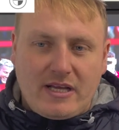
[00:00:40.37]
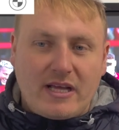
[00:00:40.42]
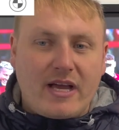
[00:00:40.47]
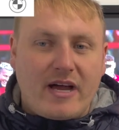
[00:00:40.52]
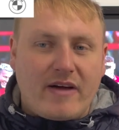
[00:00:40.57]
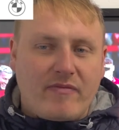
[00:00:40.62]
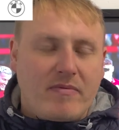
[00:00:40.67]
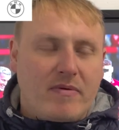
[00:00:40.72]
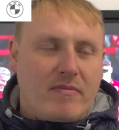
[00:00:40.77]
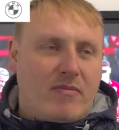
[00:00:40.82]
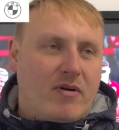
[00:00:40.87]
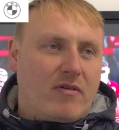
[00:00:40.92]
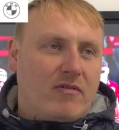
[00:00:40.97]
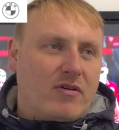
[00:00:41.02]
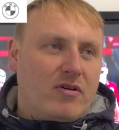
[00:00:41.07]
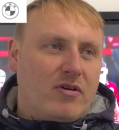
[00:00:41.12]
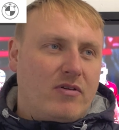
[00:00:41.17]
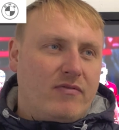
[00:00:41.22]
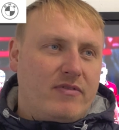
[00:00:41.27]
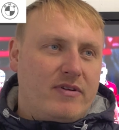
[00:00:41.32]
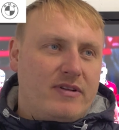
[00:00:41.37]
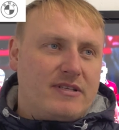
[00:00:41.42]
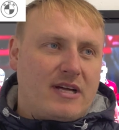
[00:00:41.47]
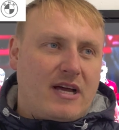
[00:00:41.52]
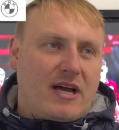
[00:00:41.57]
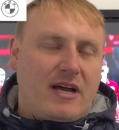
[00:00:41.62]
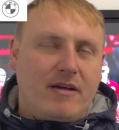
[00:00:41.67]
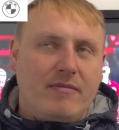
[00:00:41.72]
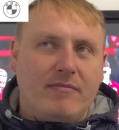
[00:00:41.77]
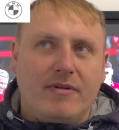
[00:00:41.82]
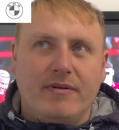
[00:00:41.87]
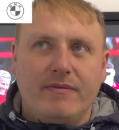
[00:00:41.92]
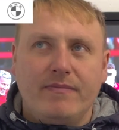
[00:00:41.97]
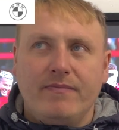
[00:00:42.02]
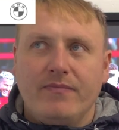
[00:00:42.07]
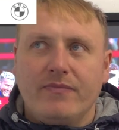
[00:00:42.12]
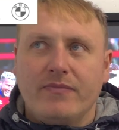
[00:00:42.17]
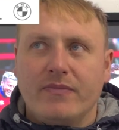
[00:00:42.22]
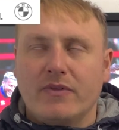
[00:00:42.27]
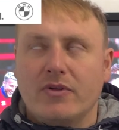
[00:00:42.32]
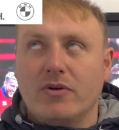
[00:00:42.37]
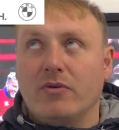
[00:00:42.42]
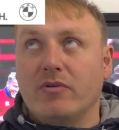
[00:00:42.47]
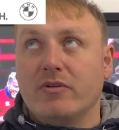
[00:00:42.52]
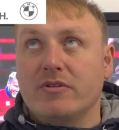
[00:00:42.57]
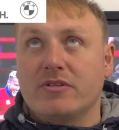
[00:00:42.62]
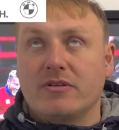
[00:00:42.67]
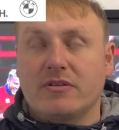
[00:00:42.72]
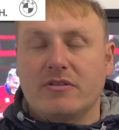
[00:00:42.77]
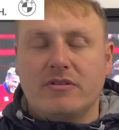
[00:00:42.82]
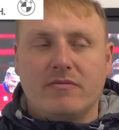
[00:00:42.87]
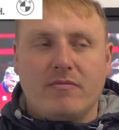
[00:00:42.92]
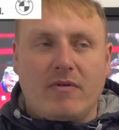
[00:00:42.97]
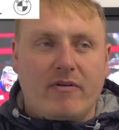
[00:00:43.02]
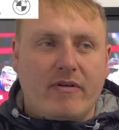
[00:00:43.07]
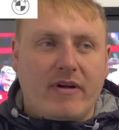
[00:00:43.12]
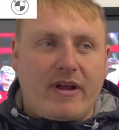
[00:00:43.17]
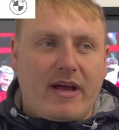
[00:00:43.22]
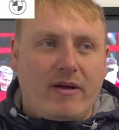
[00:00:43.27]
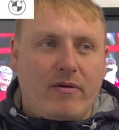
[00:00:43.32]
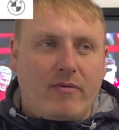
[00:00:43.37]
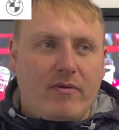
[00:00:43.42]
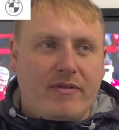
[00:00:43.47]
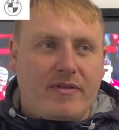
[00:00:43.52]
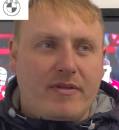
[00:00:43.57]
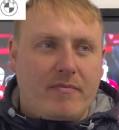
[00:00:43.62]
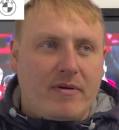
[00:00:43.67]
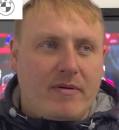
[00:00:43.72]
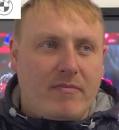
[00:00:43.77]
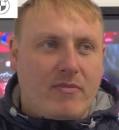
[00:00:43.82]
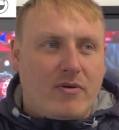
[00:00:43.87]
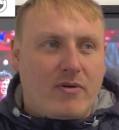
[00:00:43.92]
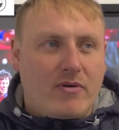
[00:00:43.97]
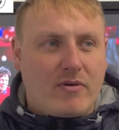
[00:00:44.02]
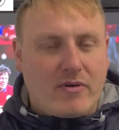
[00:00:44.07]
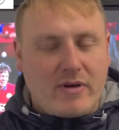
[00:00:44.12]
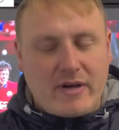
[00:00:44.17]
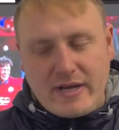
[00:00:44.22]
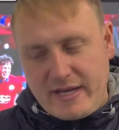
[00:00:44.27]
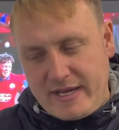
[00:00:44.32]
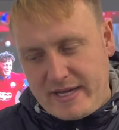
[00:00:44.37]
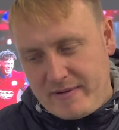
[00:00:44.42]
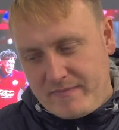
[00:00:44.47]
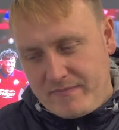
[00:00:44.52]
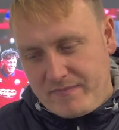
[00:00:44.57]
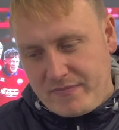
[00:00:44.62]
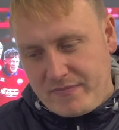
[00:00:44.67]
have a bit more recovery time and go into tomorrow night with a bit more